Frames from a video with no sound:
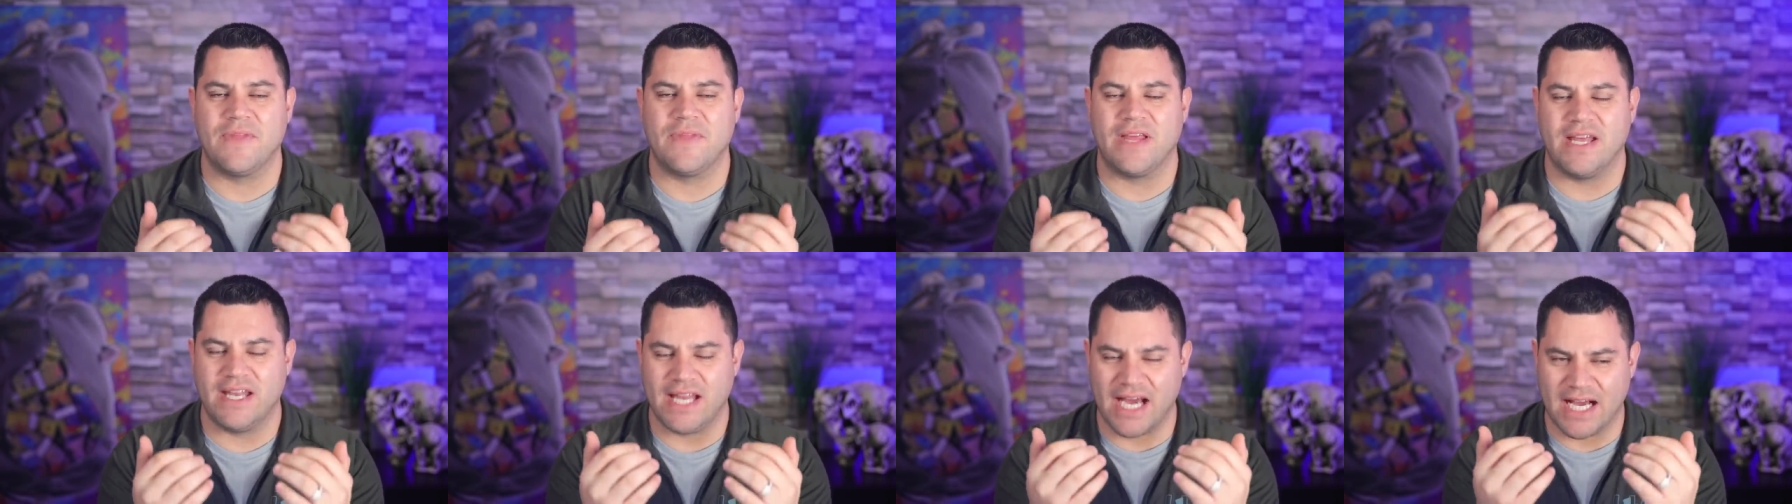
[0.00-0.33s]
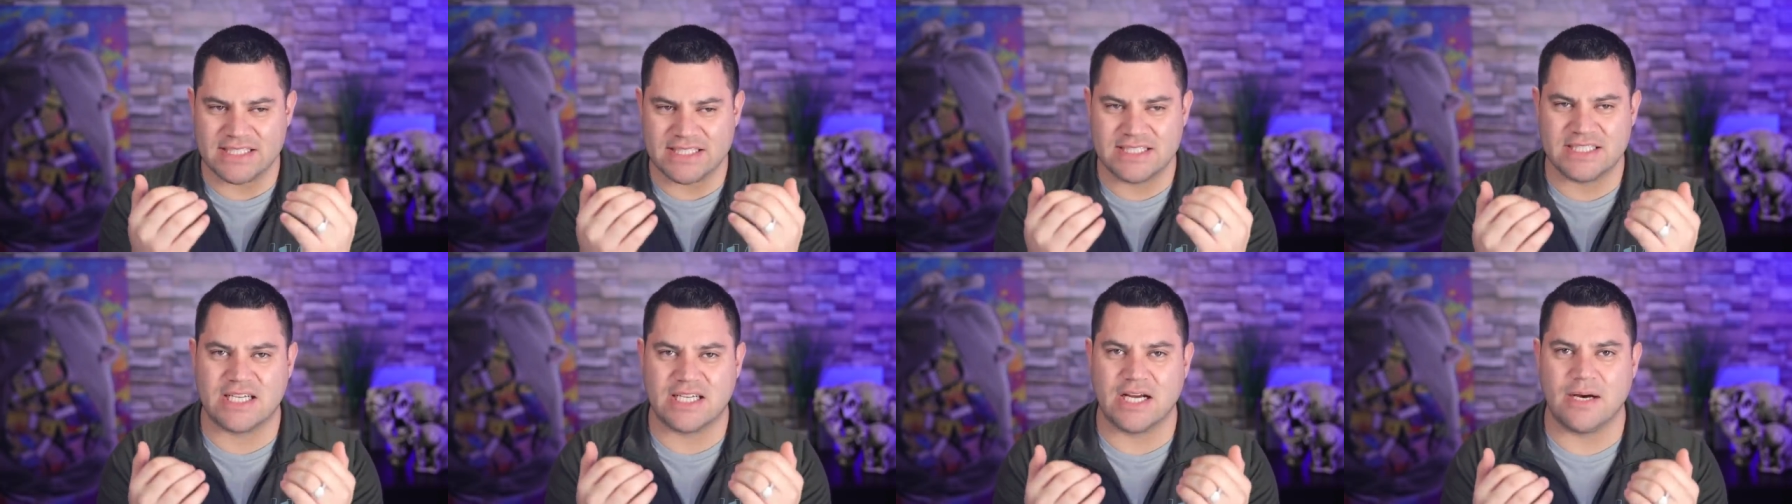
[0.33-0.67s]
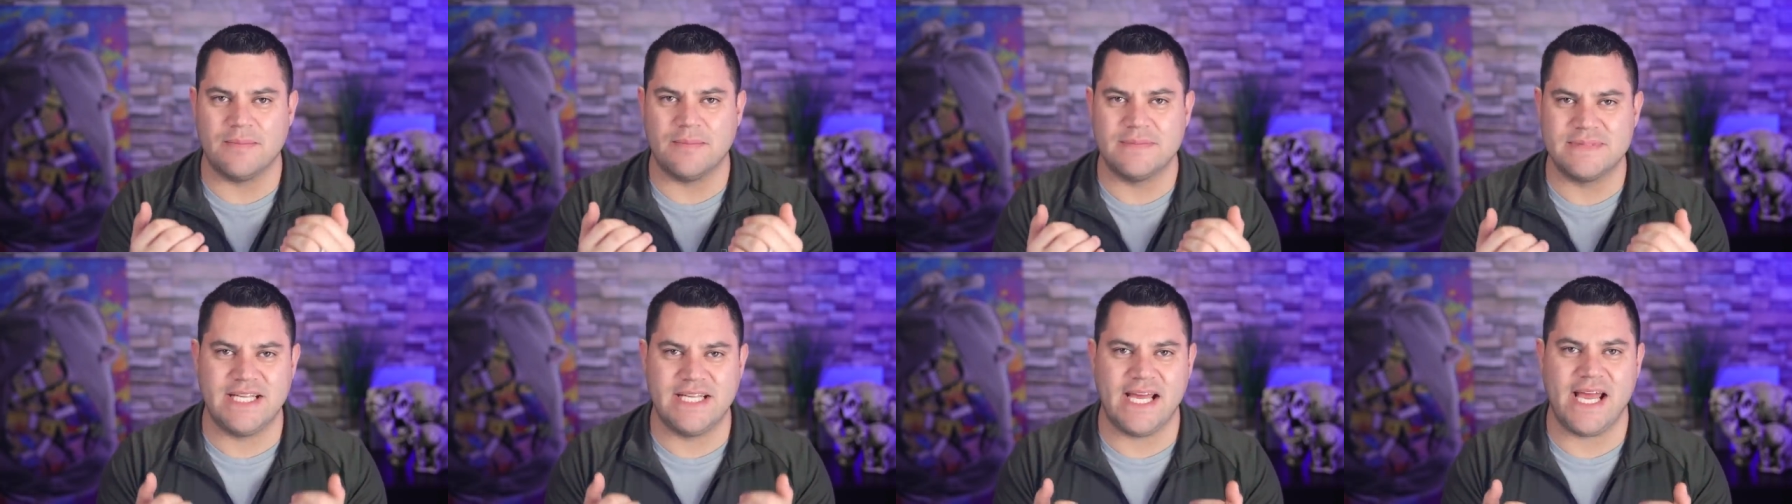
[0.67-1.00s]
It has to
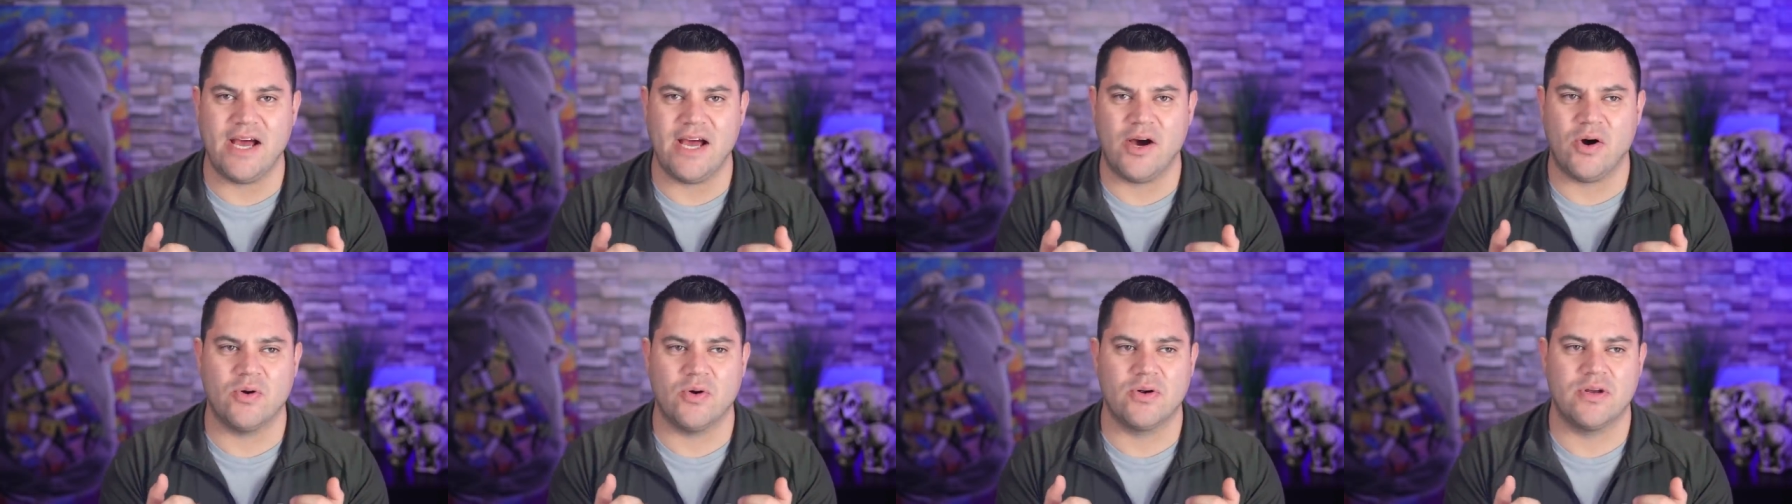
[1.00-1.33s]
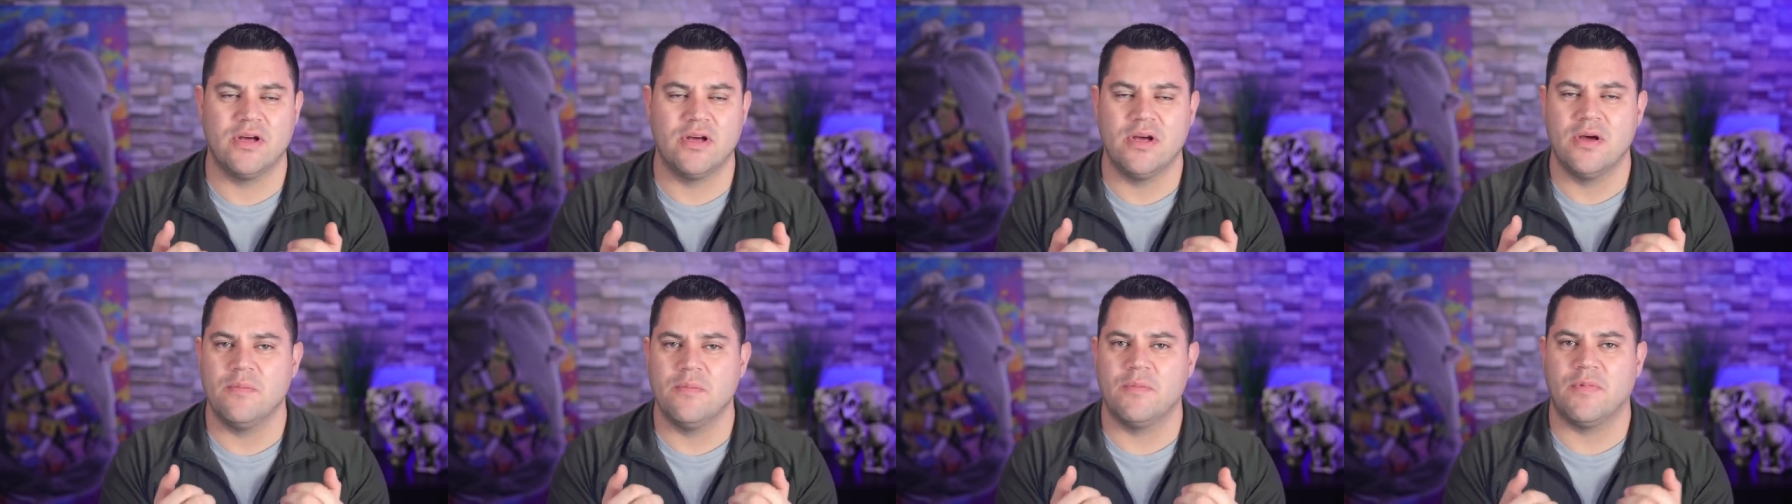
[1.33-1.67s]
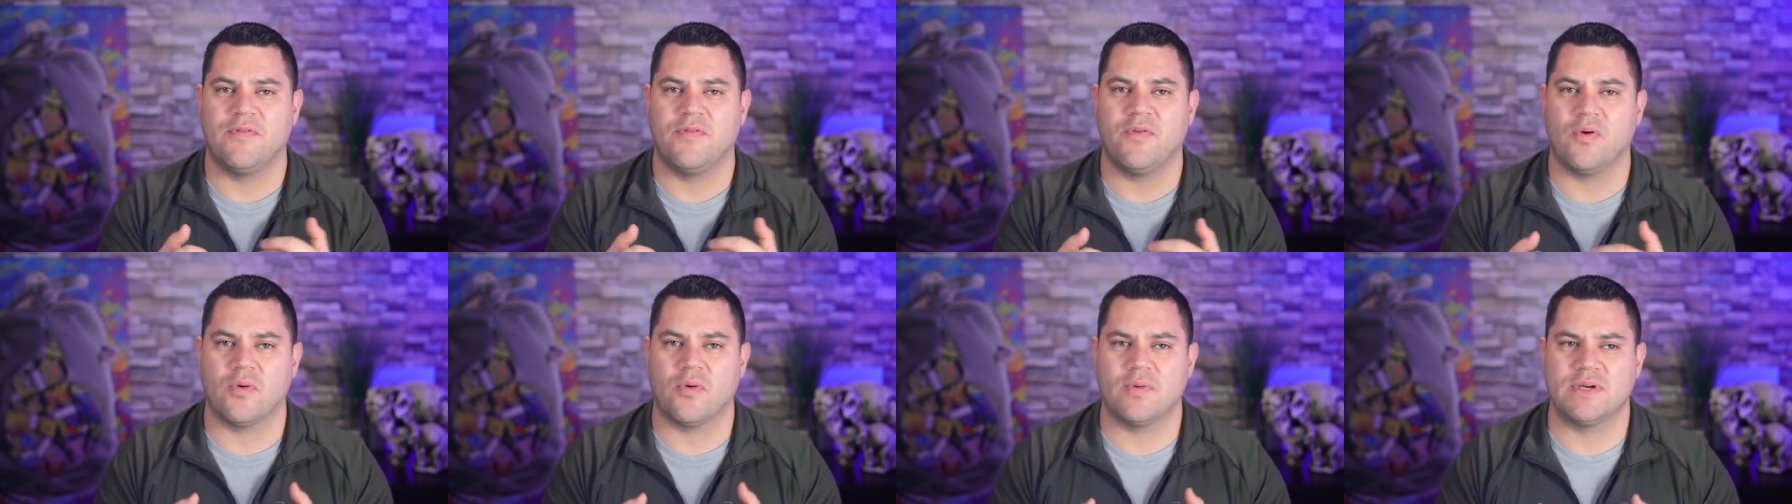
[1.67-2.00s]
come down
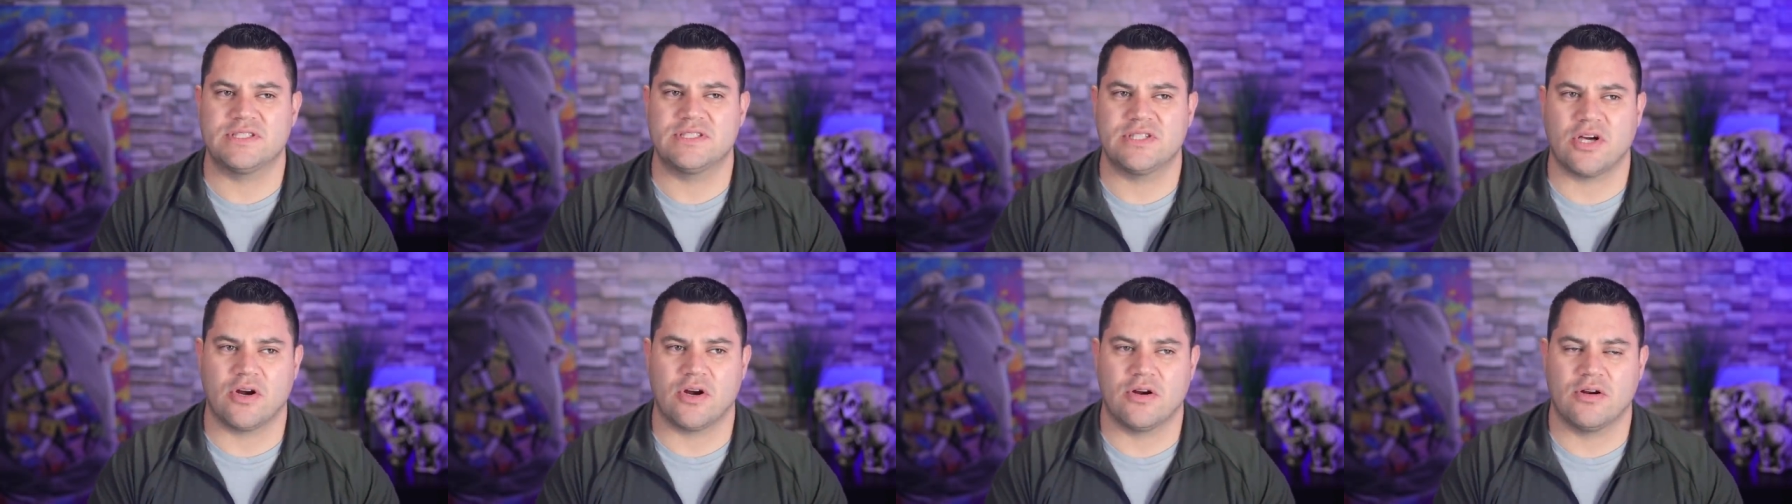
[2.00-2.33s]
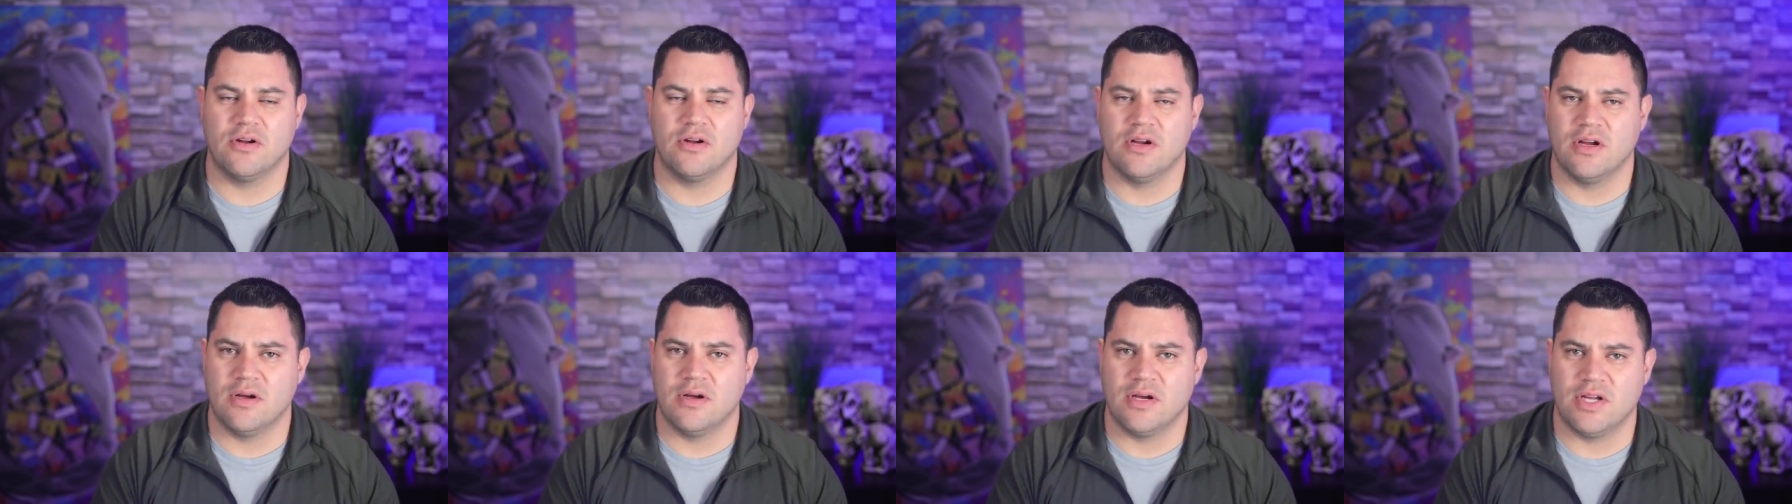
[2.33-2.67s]
before we start,